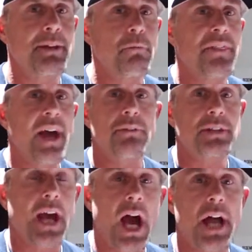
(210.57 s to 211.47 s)
that
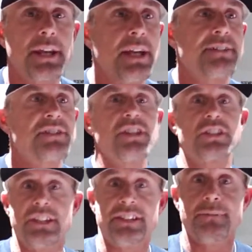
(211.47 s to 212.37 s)
without God, it's
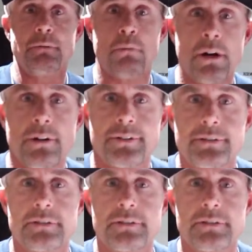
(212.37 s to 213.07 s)
even worse.